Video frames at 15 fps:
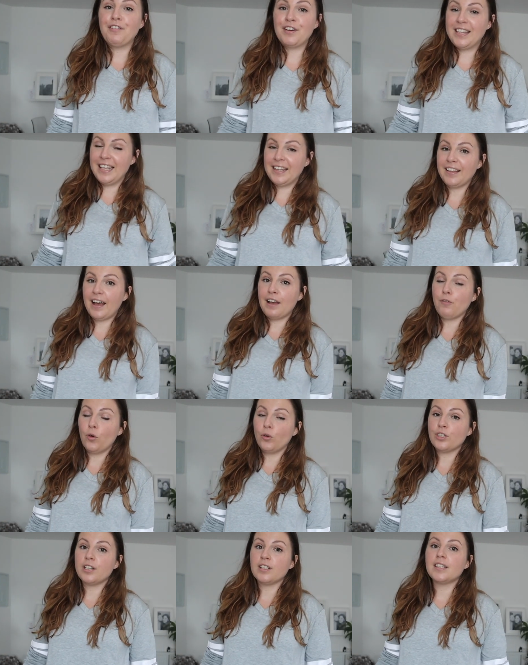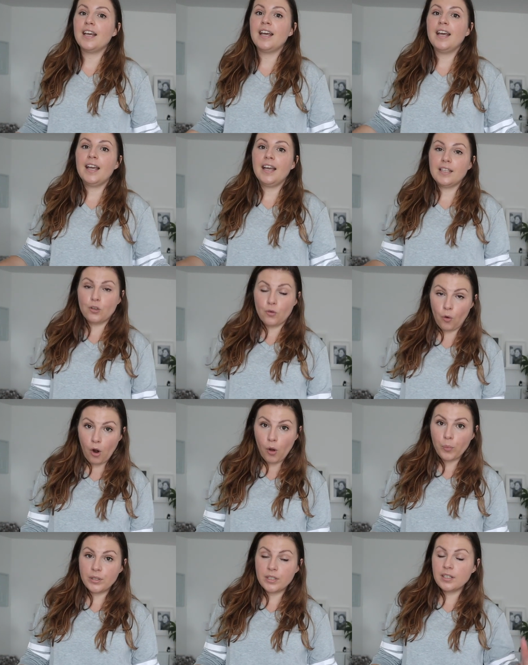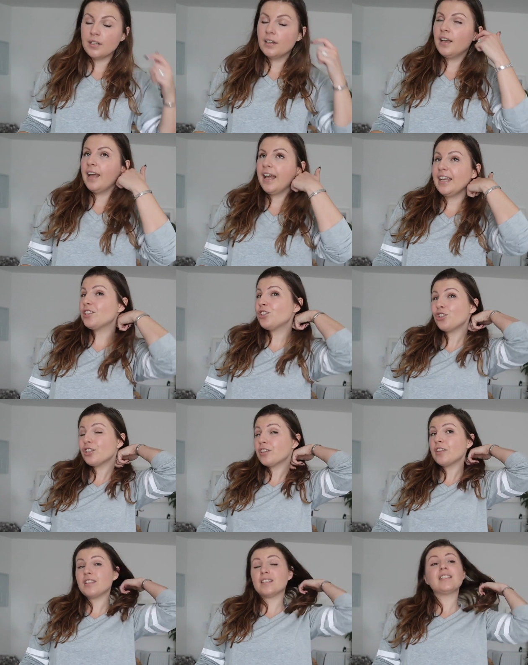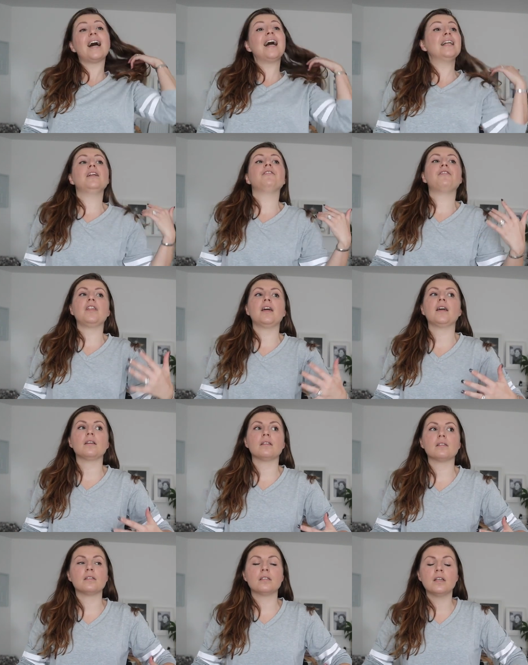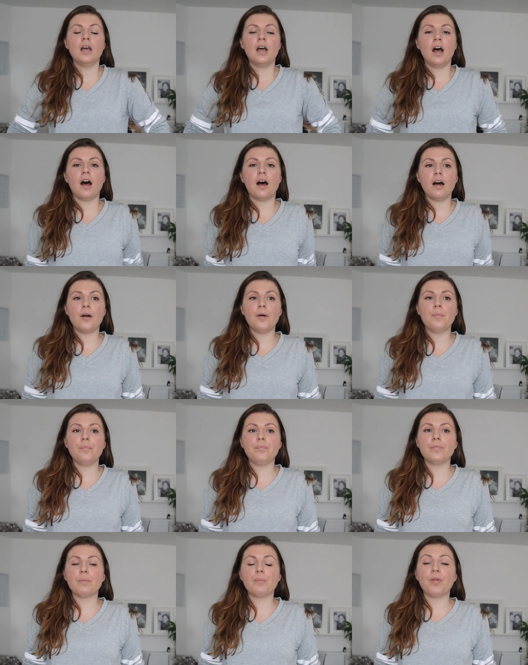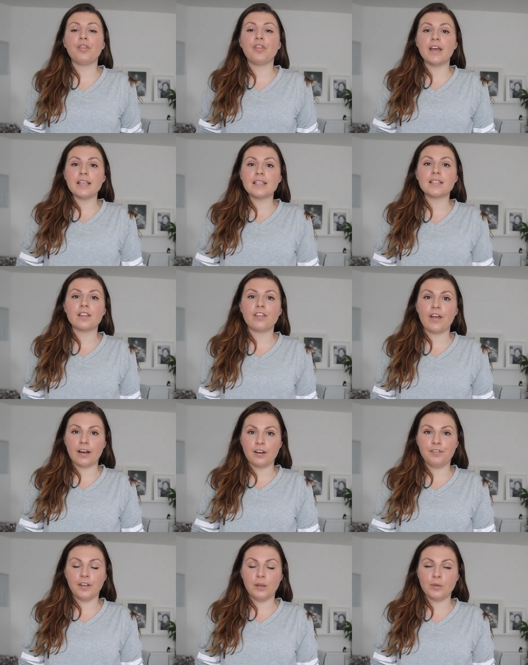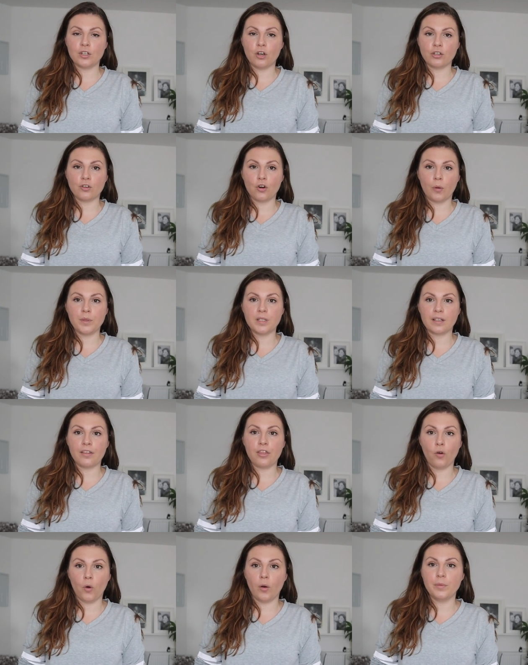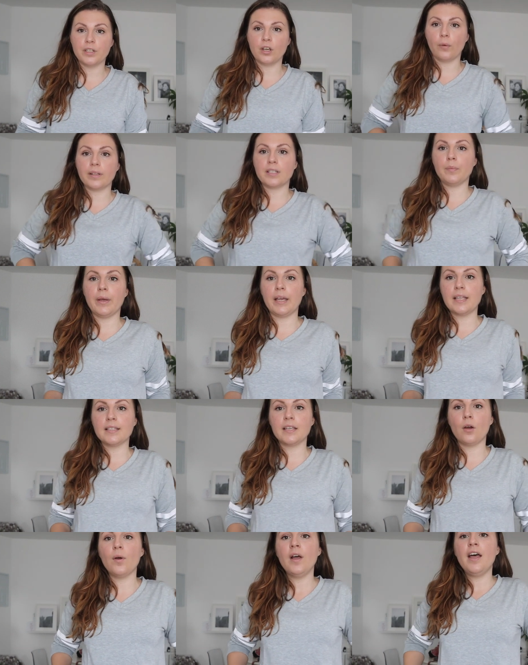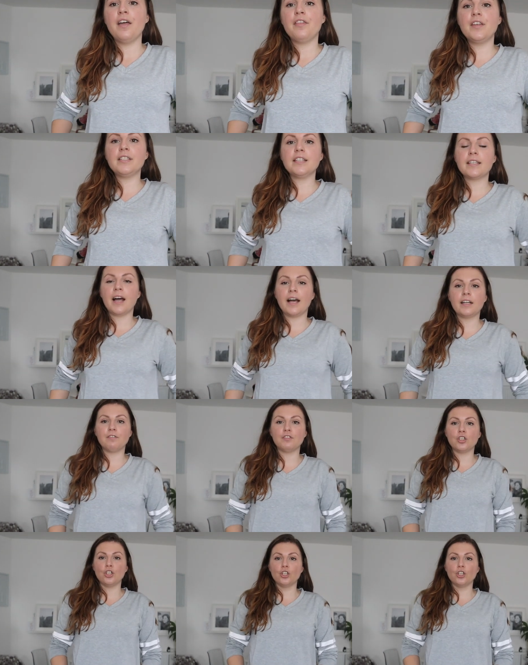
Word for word: everything that I've ordered is cropped. It's just the style of things. Um, but this, thankfully, was not as cropped as I thought it was going to be. So this is kind of